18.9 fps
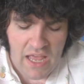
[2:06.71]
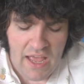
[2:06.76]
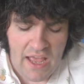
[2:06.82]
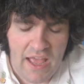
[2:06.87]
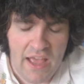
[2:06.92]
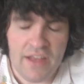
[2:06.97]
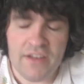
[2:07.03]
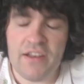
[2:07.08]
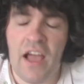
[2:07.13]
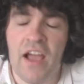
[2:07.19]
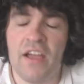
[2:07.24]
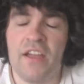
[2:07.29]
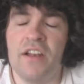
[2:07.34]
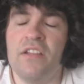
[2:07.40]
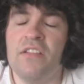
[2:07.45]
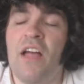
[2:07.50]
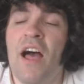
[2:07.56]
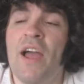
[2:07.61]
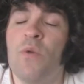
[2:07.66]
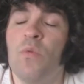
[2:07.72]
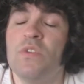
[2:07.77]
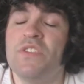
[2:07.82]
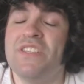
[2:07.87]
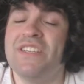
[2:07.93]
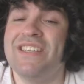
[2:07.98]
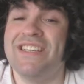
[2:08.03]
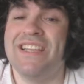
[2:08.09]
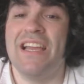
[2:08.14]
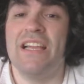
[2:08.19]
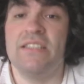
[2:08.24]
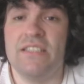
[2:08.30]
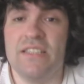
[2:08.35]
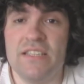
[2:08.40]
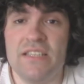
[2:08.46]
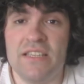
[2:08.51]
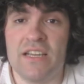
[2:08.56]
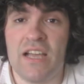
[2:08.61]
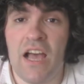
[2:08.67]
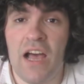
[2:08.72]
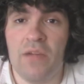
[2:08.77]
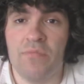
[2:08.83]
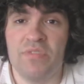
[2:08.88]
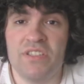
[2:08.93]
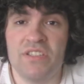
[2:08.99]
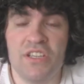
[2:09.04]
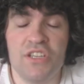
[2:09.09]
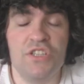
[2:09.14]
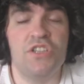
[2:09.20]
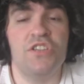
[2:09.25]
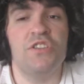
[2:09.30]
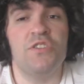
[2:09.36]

And not gonna lie, once it gets into the competition,